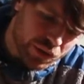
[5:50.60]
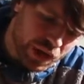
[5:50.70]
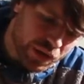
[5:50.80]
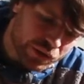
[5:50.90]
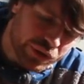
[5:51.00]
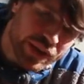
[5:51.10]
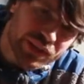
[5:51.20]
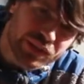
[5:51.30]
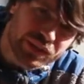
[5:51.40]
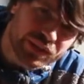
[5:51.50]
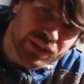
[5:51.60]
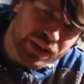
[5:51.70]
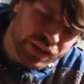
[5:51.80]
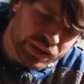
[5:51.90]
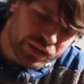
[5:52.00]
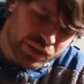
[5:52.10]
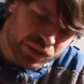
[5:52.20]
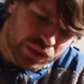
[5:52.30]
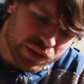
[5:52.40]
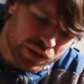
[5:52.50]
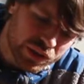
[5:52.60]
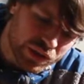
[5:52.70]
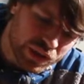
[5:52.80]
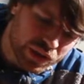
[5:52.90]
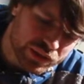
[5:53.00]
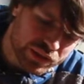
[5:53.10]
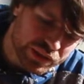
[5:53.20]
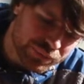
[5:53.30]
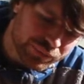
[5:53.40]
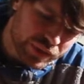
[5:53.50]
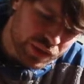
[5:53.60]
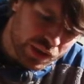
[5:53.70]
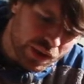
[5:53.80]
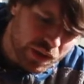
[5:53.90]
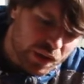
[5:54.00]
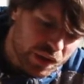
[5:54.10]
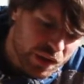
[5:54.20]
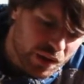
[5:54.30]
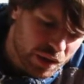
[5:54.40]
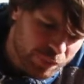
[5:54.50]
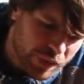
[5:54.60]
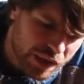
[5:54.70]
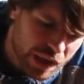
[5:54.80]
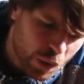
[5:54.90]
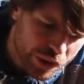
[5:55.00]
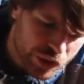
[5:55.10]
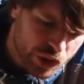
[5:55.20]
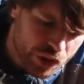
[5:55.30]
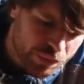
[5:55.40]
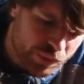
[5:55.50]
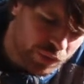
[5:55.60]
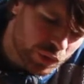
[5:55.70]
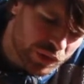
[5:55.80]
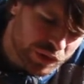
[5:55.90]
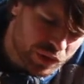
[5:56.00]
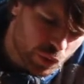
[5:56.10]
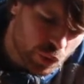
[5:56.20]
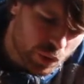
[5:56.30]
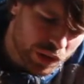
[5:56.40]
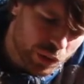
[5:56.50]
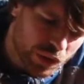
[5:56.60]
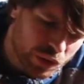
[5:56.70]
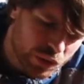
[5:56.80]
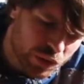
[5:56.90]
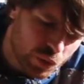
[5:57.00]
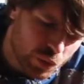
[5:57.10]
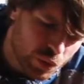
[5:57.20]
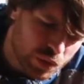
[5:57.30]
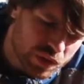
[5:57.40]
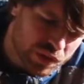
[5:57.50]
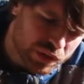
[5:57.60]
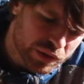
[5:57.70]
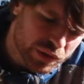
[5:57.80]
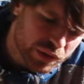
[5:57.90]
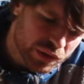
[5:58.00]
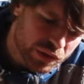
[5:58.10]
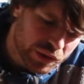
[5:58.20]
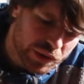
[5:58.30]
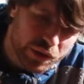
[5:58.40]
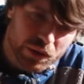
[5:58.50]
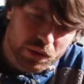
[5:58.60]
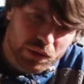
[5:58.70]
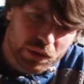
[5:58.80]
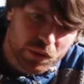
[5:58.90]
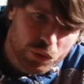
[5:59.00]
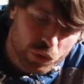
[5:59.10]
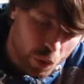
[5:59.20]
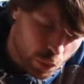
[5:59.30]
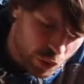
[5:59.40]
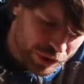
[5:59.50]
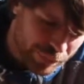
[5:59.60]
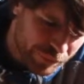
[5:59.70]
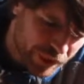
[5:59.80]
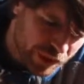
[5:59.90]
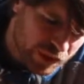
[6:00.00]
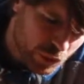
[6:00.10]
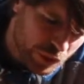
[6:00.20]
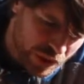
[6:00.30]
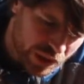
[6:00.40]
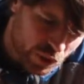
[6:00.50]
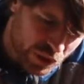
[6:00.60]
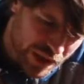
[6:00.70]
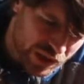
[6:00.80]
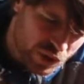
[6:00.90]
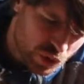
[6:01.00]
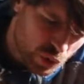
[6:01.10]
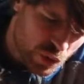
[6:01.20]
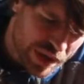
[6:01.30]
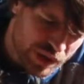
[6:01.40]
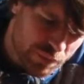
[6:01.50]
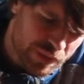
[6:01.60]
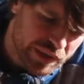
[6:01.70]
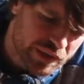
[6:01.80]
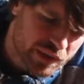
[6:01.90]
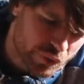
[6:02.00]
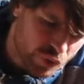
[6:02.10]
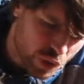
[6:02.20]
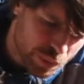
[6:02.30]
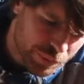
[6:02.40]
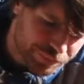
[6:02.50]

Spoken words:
are connected and are tight. A cow hitch is usually used in rope work, so you can connect two end pieces of rope,